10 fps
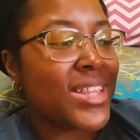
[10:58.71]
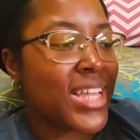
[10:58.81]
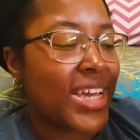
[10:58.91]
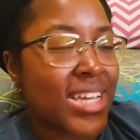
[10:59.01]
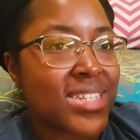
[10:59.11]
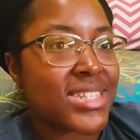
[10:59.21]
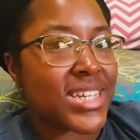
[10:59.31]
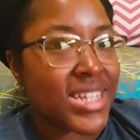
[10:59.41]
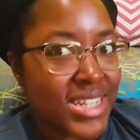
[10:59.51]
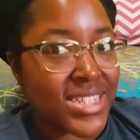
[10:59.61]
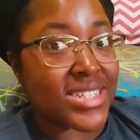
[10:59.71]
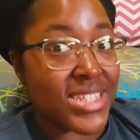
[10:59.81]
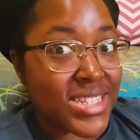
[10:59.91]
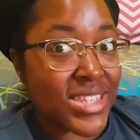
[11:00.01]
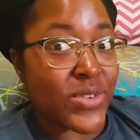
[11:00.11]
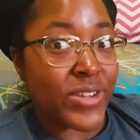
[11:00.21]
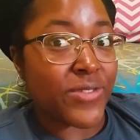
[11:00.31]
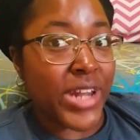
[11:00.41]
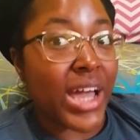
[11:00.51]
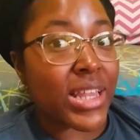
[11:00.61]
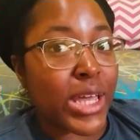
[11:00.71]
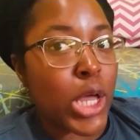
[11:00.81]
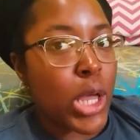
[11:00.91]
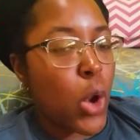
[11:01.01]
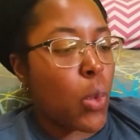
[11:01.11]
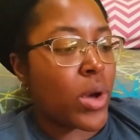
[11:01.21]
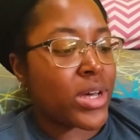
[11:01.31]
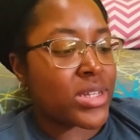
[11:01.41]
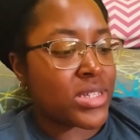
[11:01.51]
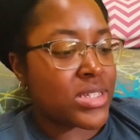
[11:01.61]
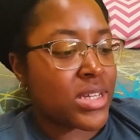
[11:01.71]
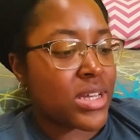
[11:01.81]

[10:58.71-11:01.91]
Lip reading: The end scene in season 3 finale was